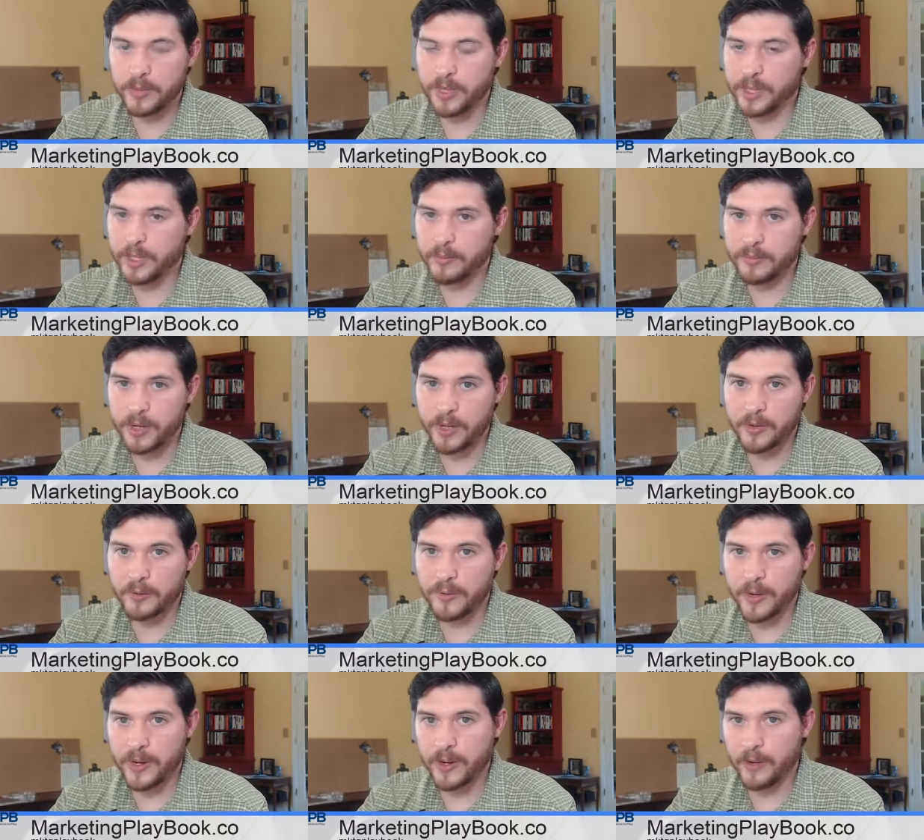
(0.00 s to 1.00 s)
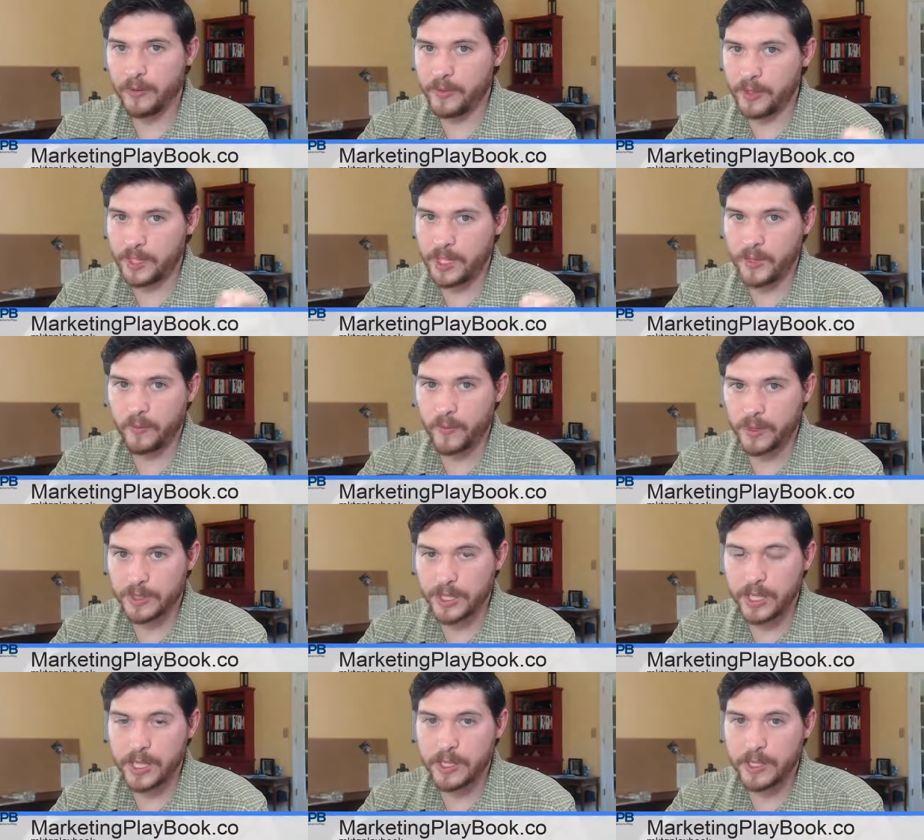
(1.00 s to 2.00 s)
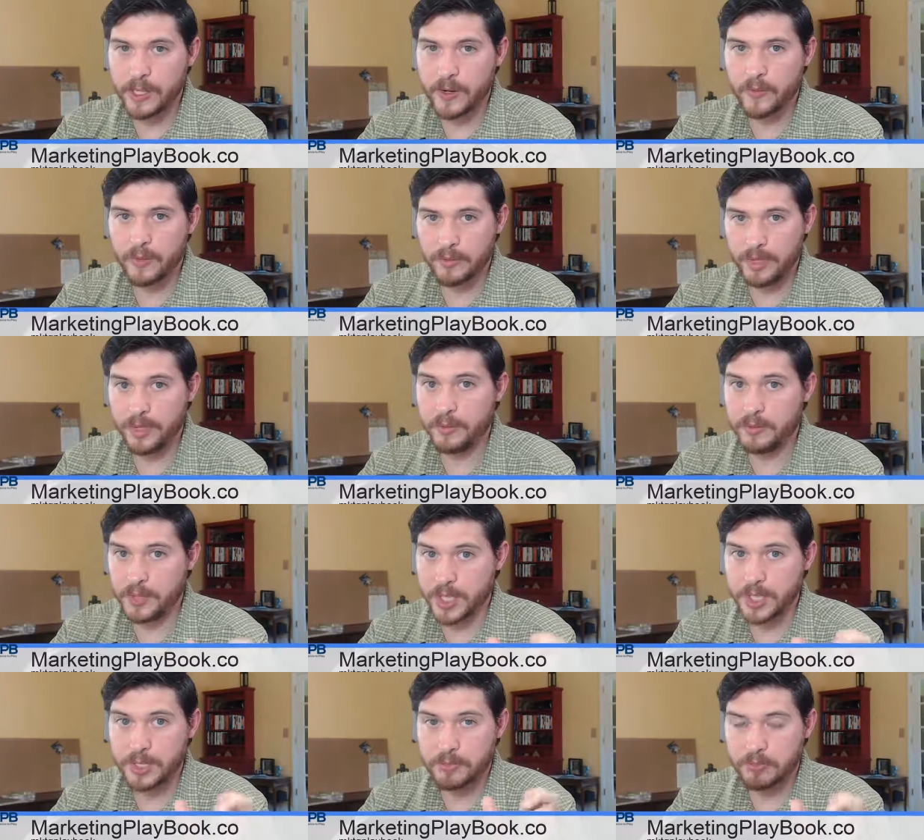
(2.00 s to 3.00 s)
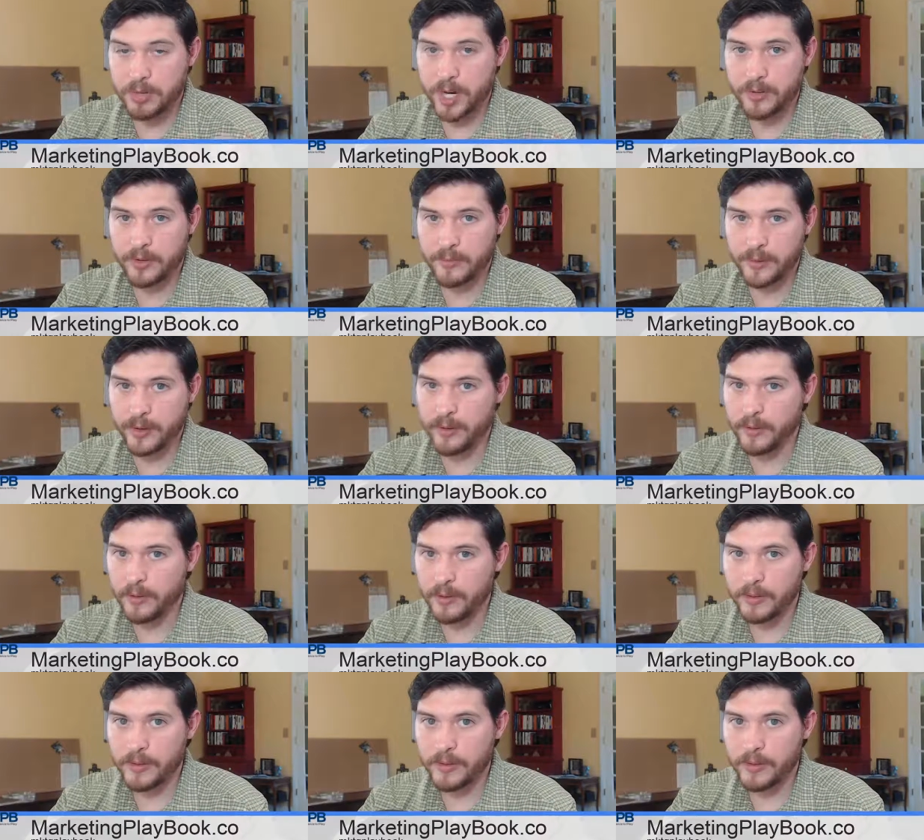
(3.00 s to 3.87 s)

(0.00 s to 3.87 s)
And brake repair, the keyword in there would be just brake repair.